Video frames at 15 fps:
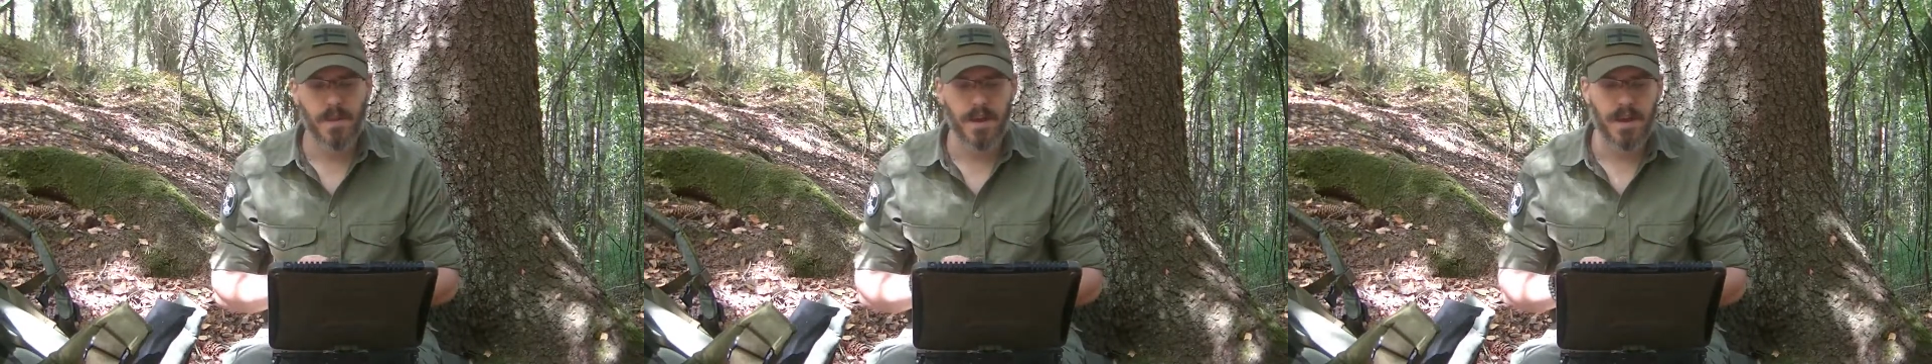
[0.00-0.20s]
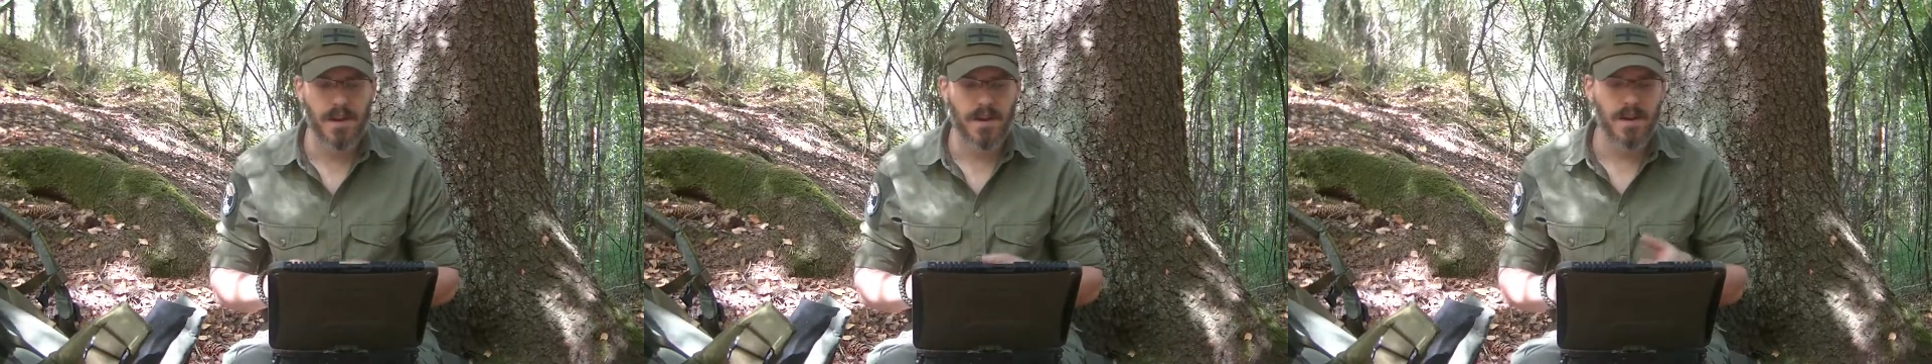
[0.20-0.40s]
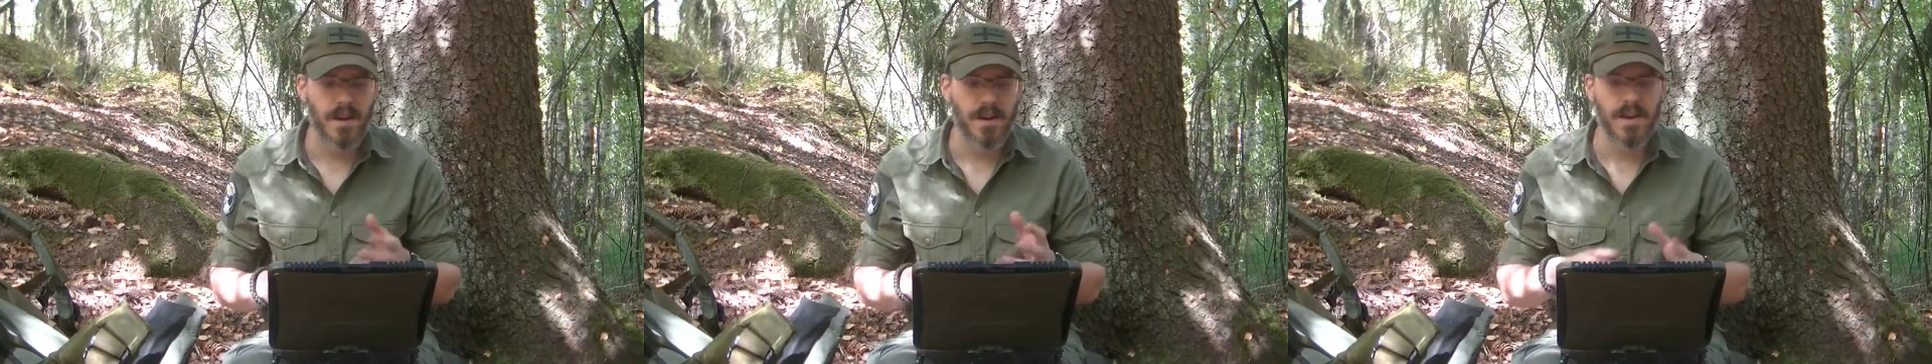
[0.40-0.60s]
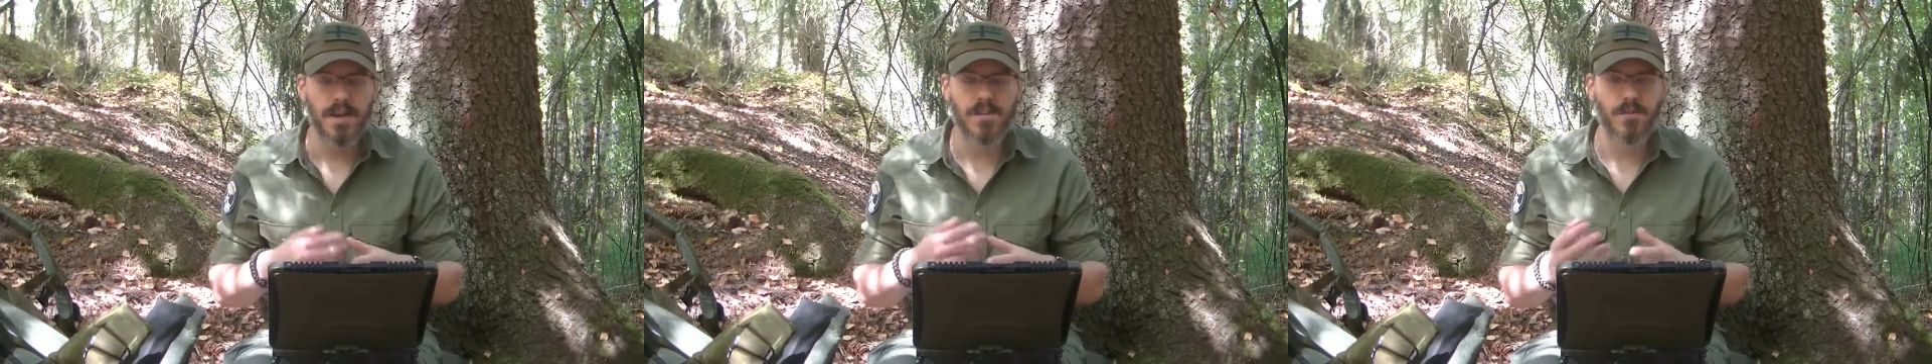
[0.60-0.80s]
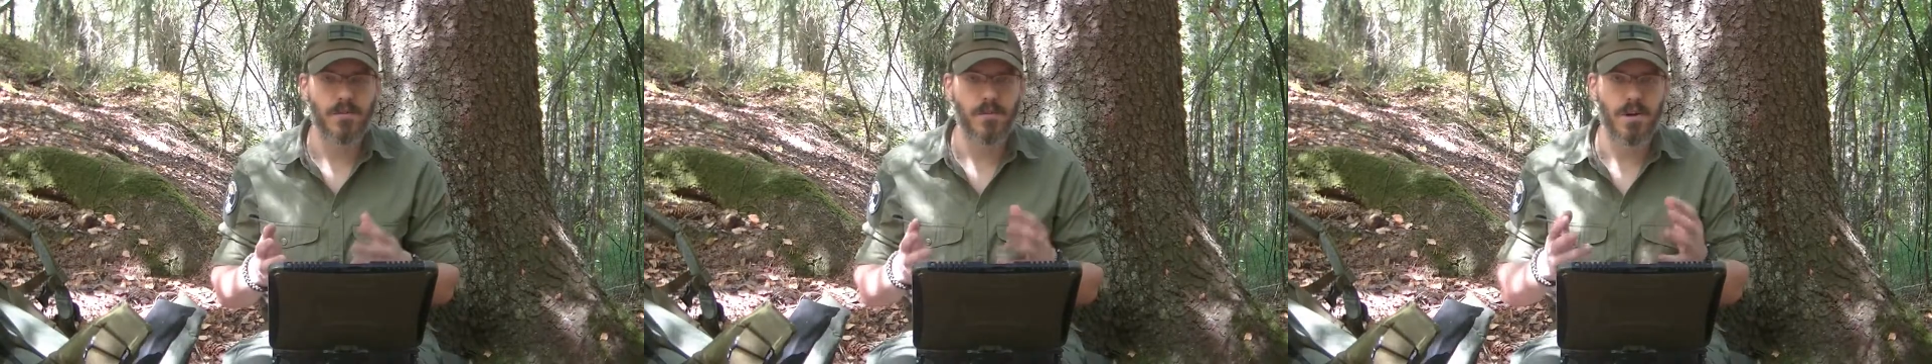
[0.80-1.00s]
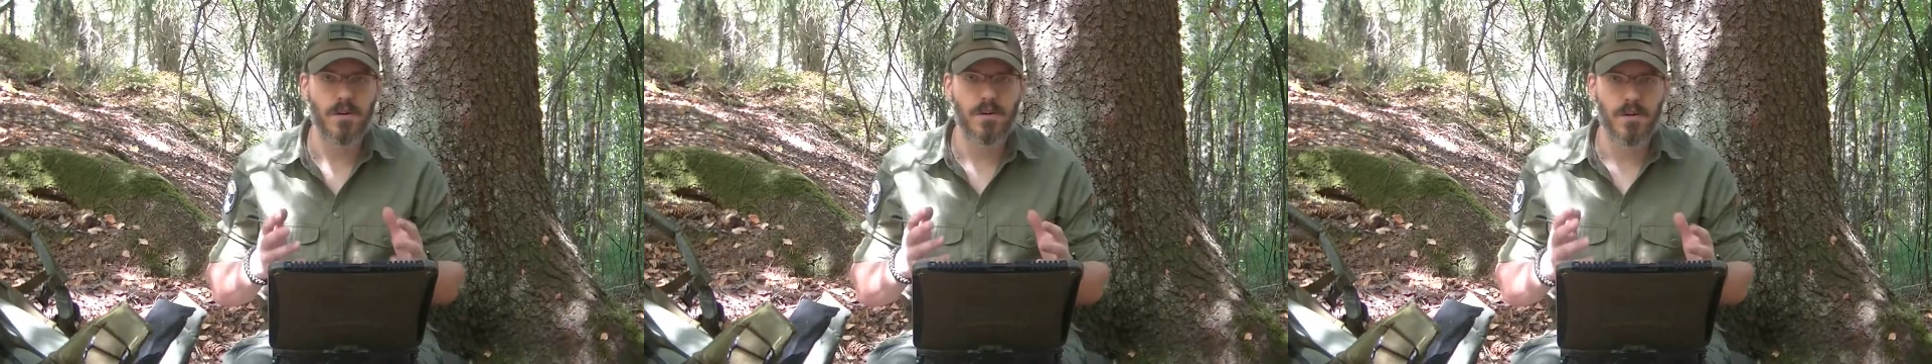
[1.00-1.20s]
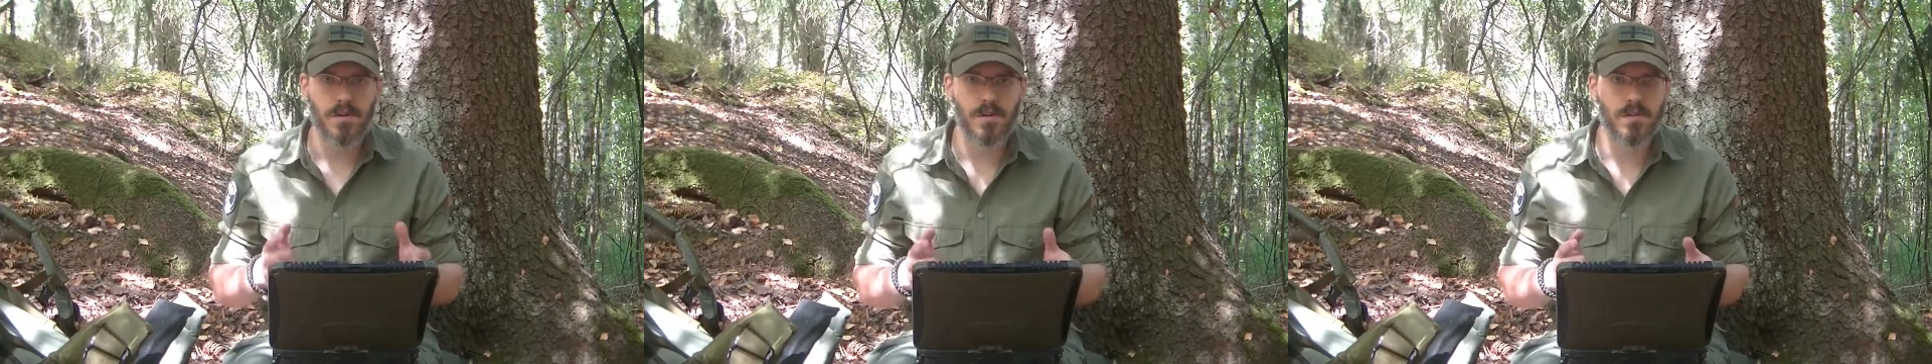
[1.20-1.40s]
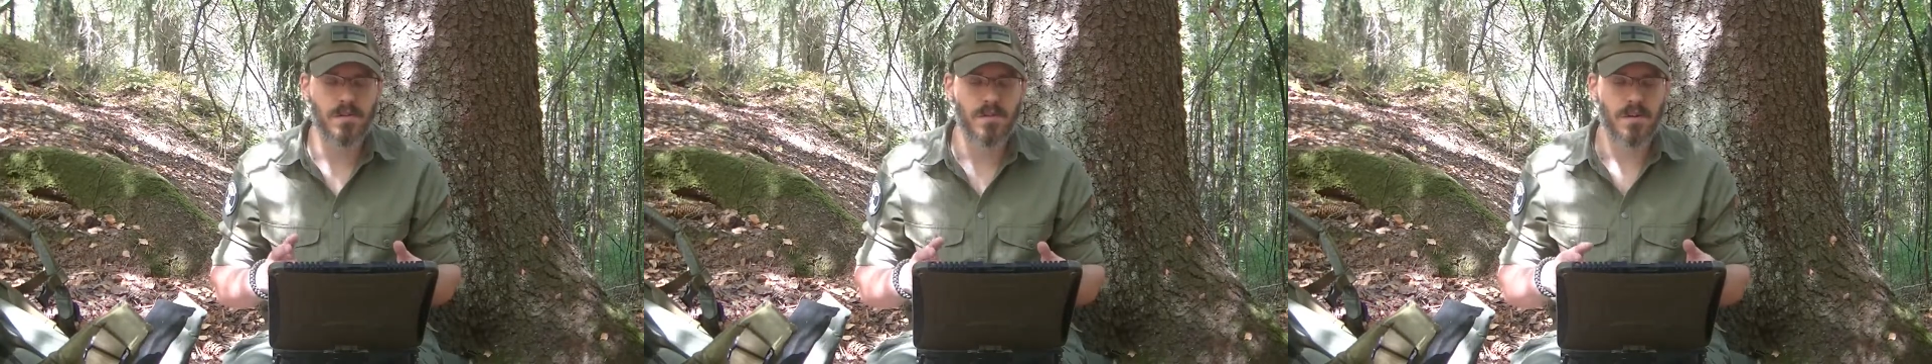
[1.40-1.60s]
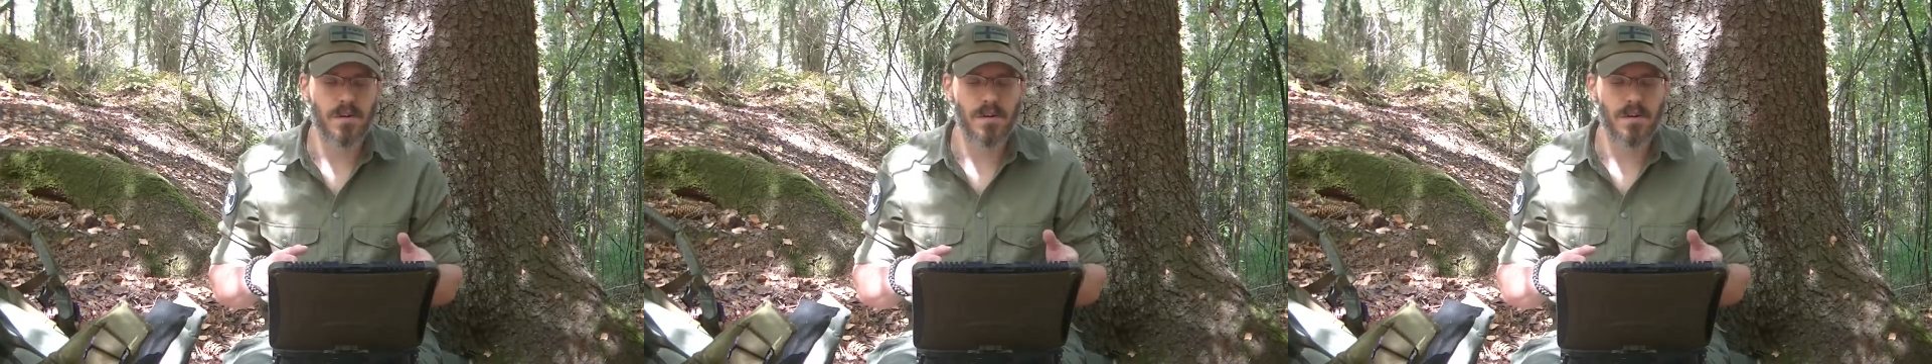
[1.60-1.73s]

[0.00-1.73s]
and I get to rehearse